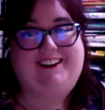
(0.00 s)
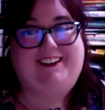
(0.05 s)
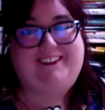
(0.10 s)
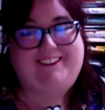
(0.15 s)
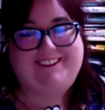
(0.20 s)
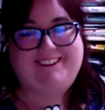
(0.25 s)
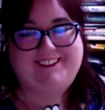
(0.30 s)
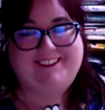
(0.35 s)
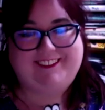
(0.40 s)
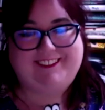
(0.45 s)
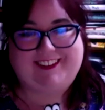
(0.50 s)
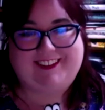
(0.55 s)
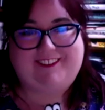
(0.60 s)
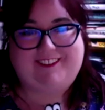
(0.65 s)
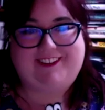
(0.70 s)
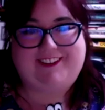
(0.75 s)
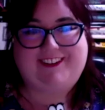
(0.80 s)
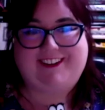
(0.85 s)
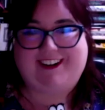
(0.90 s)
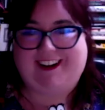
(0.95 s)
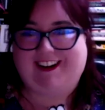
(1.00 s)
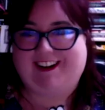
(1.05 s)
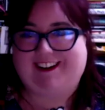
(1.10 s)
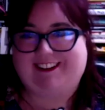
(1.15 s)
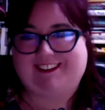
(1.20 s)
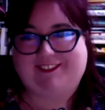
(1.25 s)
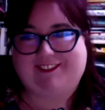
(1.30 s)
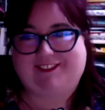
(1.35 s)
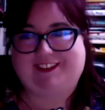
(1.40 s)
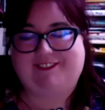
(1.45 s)
Awesome stuff. All right,
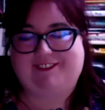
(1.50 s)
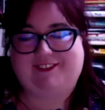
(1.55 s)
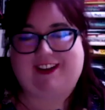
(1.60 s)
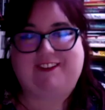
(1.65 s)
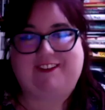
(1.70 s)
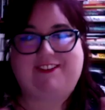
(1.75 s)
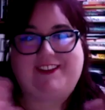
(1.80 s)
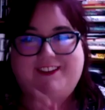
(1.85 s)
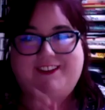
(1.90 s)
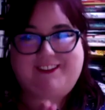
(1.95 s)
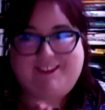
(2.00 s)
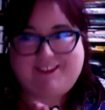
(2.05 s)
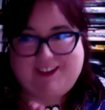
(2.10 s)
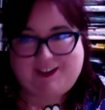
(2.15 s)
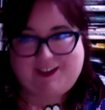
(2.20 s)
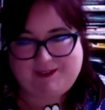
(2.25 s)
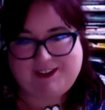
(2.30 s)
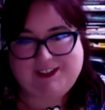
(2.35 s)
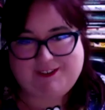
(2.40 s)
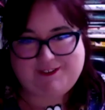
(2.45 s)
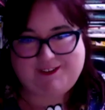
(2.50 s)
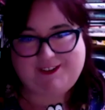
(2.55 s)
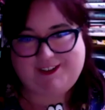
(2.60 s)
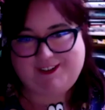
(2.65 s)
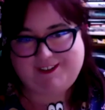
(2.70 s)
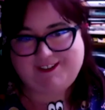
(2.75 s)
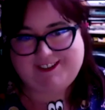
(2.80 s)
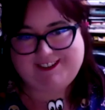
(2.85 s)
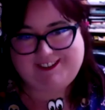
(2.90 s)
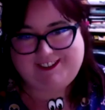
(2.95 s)
Tiffani, Val, thank you so much for
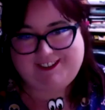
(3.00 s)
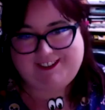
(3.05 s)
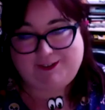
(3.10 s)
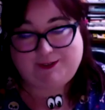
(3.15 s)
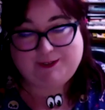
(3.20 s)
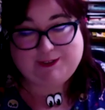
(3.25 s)
your